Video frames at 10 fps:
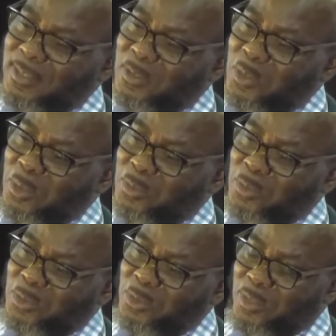to come to
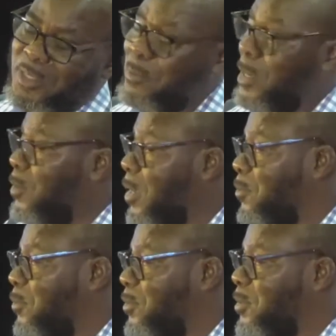the UK. My wife,
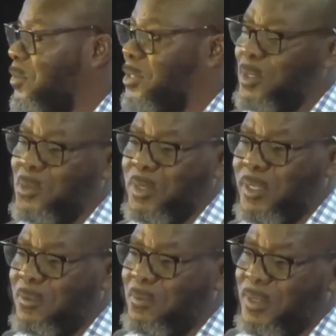she was the one who
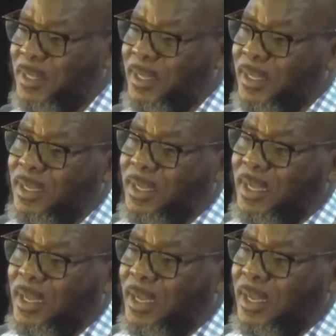gave me
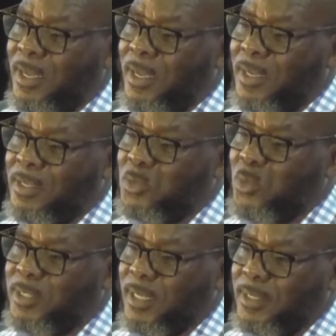a
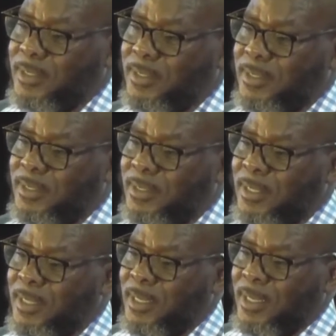sweater.
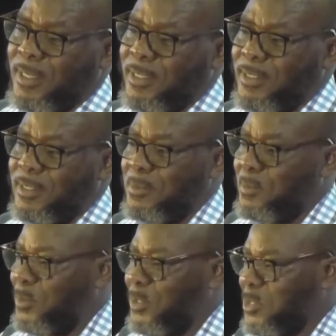She
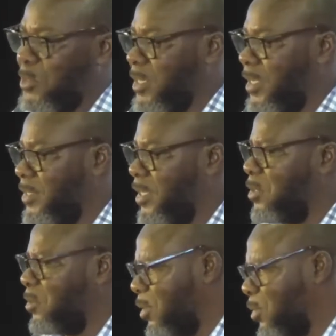bought the sweater and said,
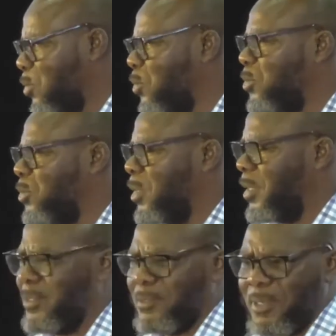it's cold. I
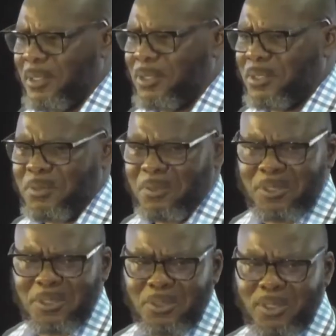don't even know if
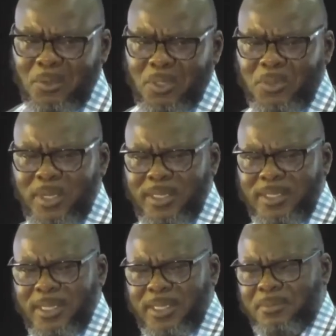it's cold. I was wearing
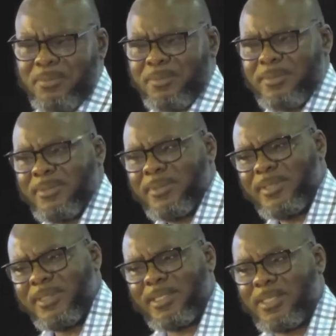
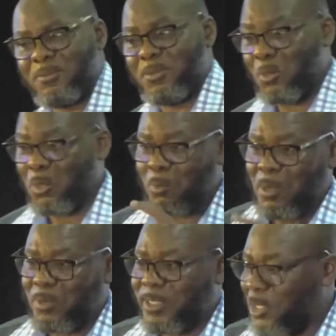native. You know what my
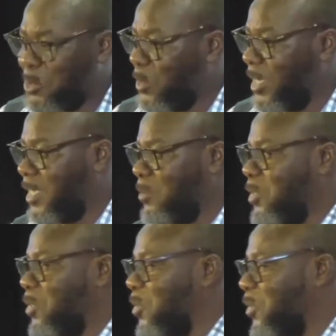friend said to me when I came to
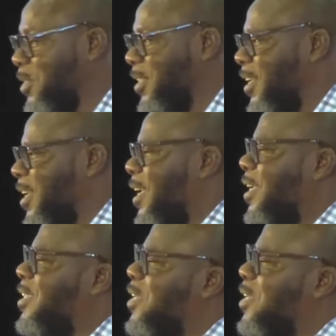this country? He said,